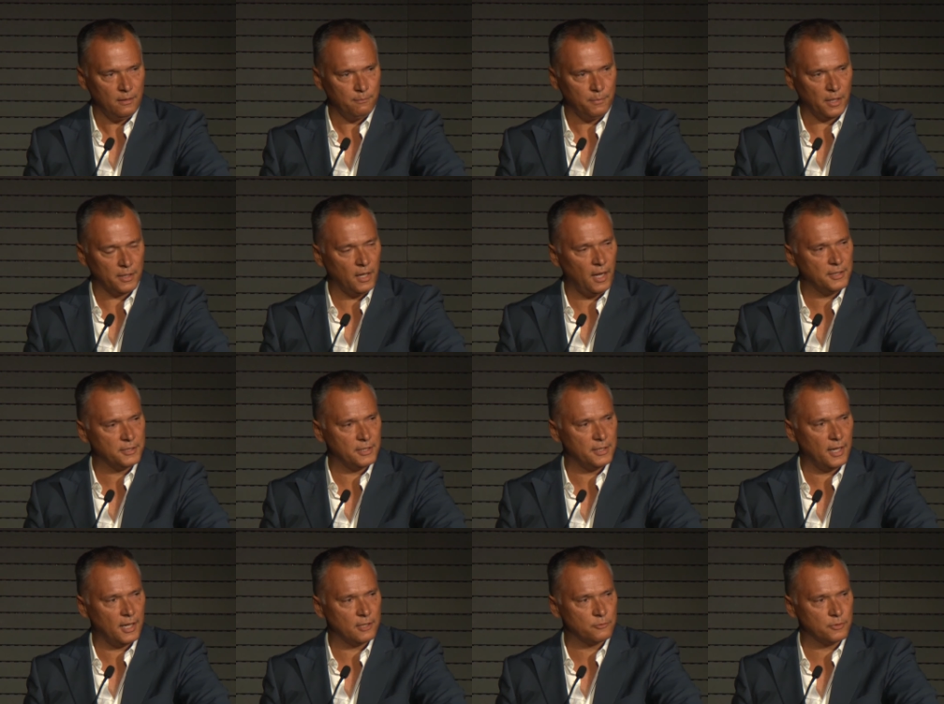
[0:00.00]
By
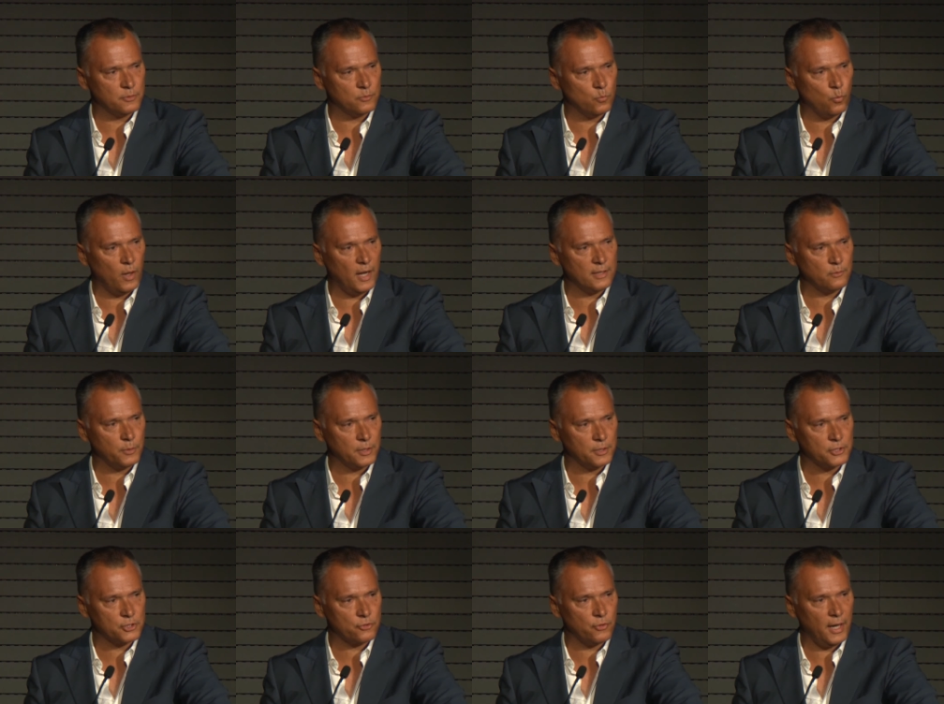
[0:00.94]
1901, when
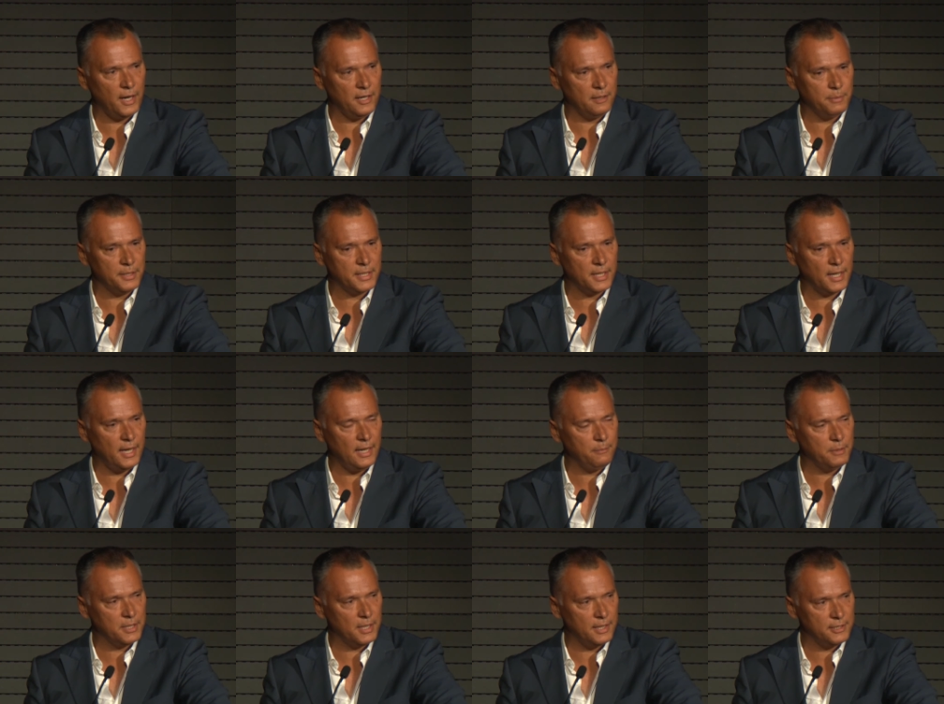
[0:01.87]
Australia
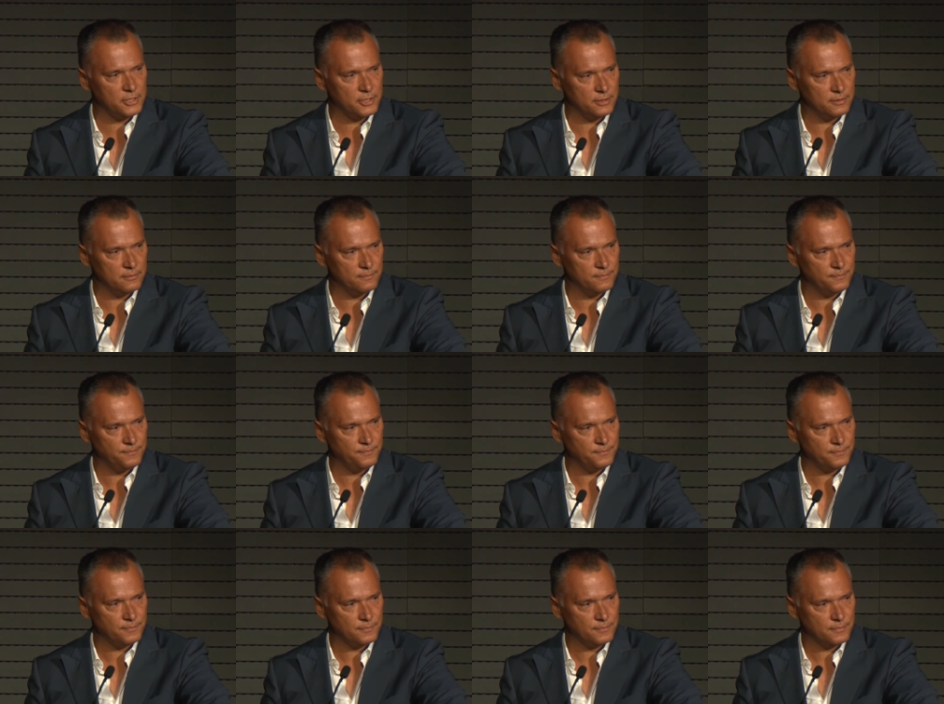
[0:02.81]
became a nation,
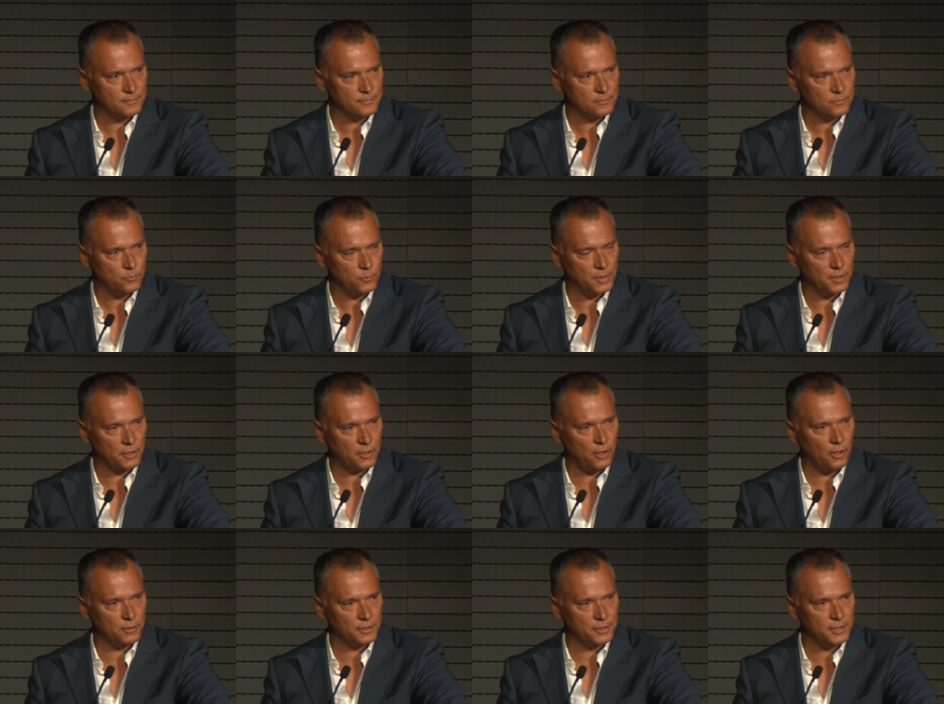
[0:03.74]
when the
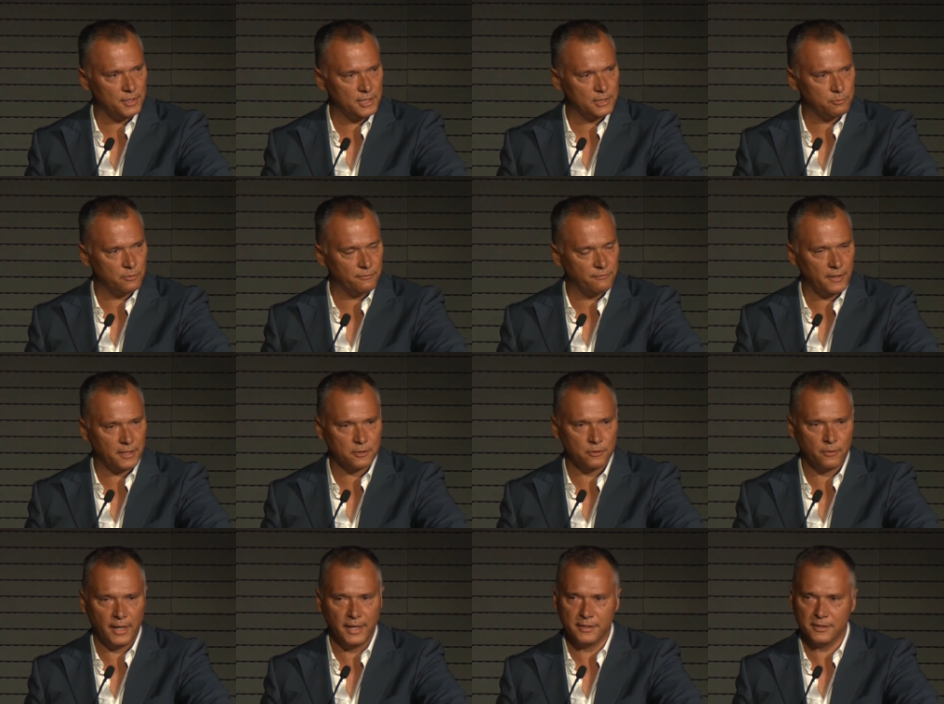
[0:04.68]
colonies were
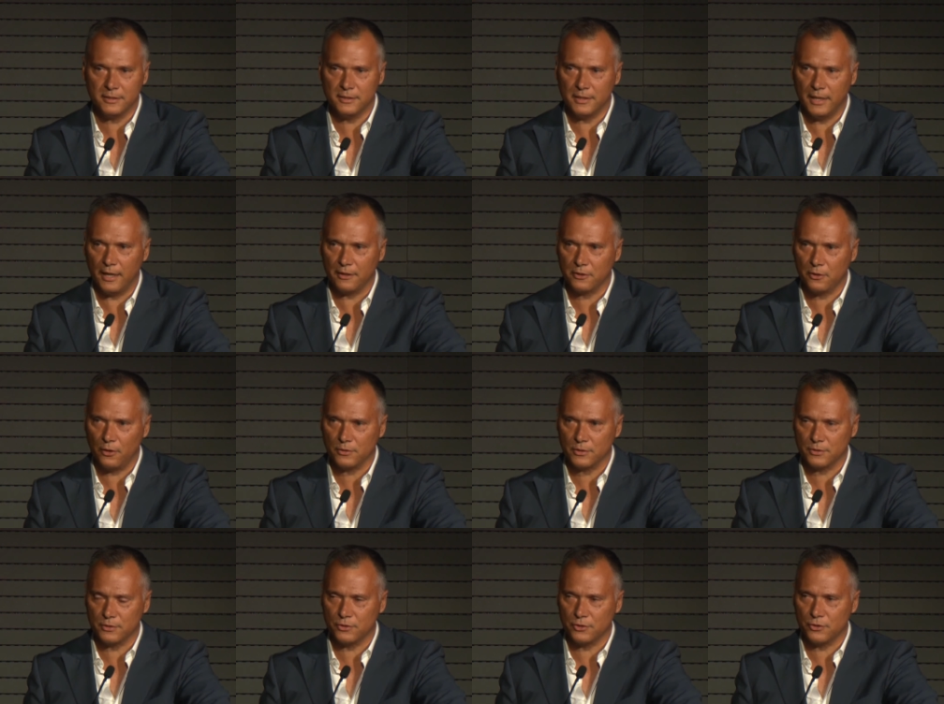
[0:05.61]
federated and our
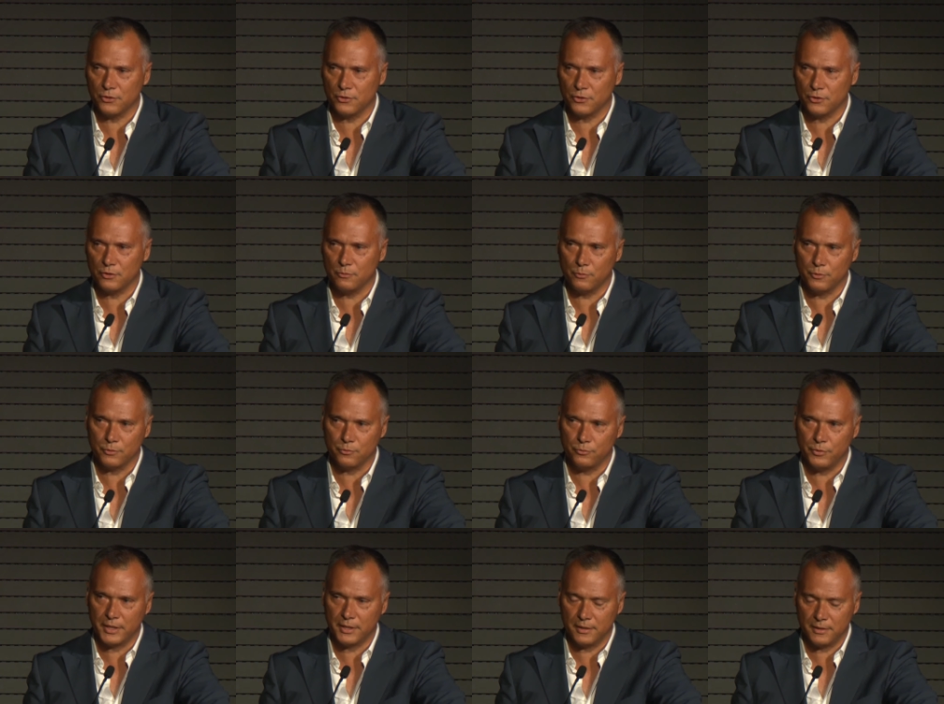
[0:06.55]
constitution was
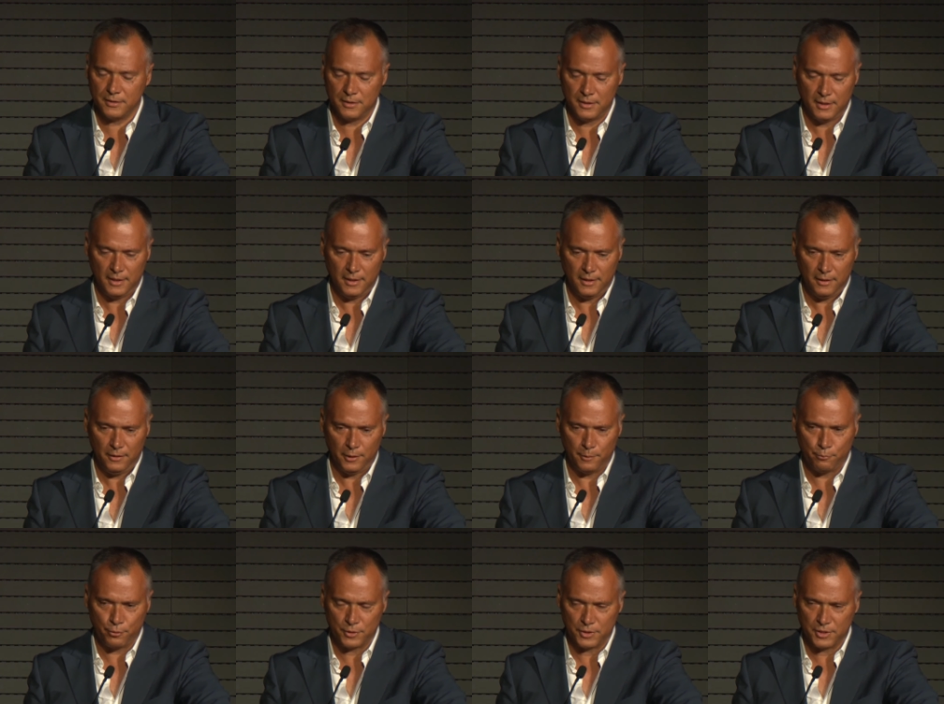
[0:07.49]
written,
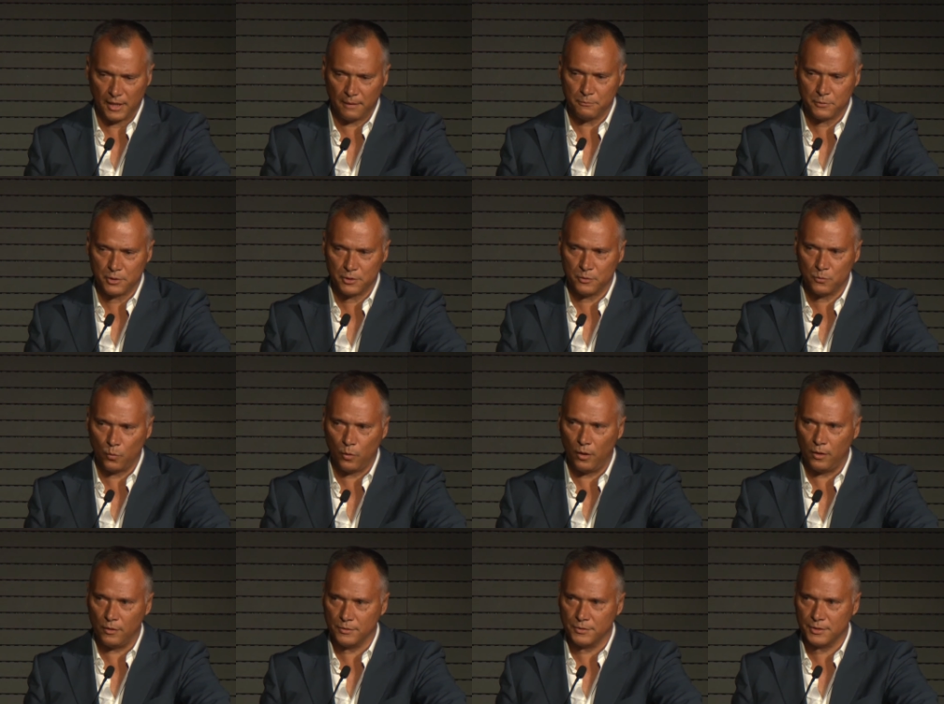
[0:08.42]
the presumption
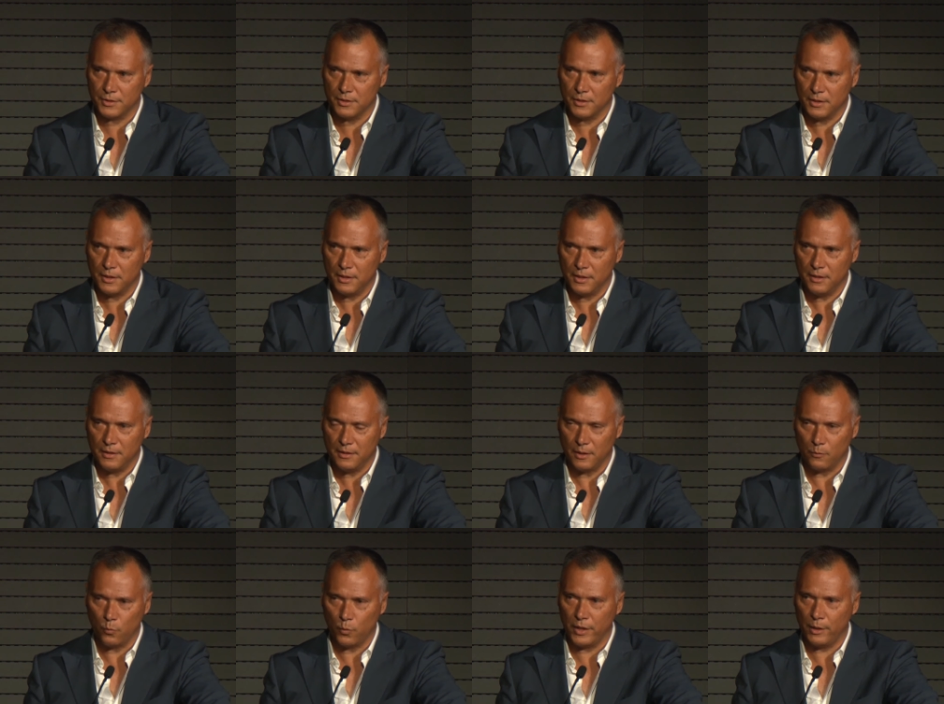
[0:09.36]
was
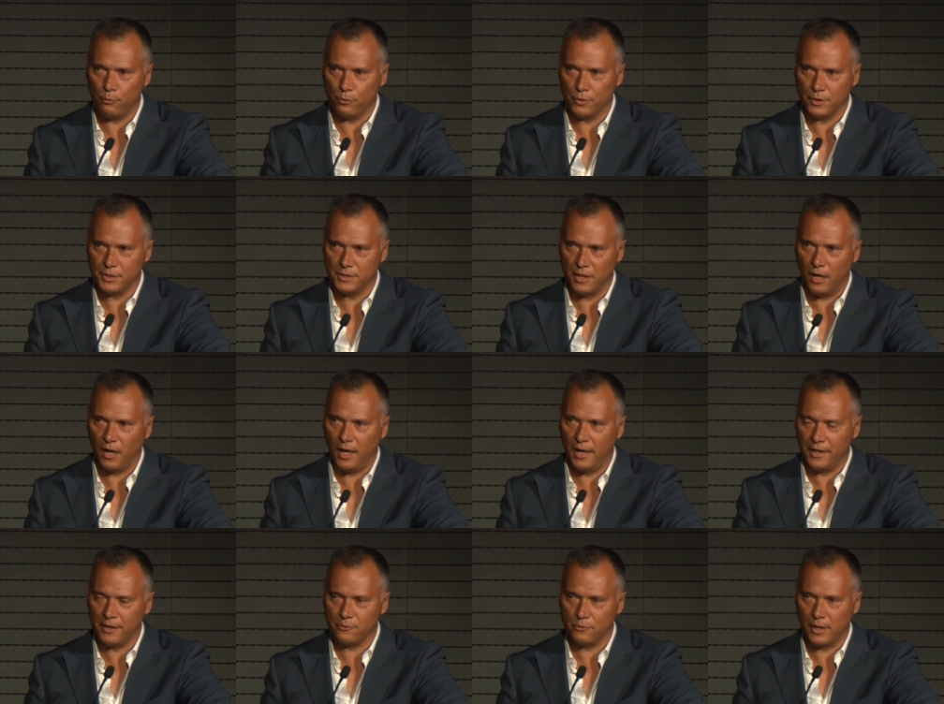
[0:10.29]
that we were a
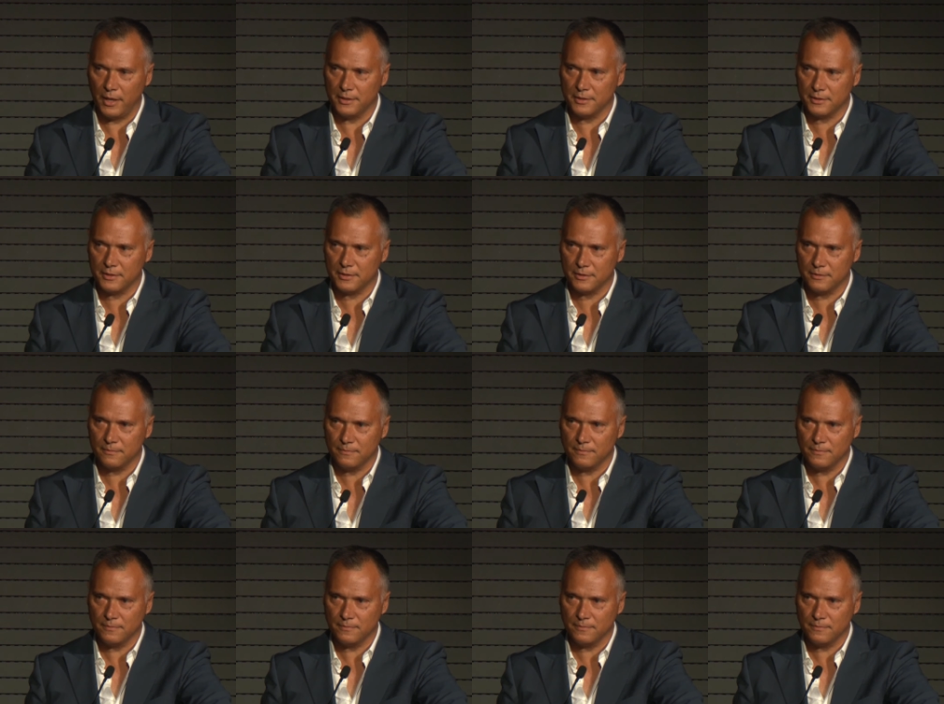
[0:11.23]
dying race.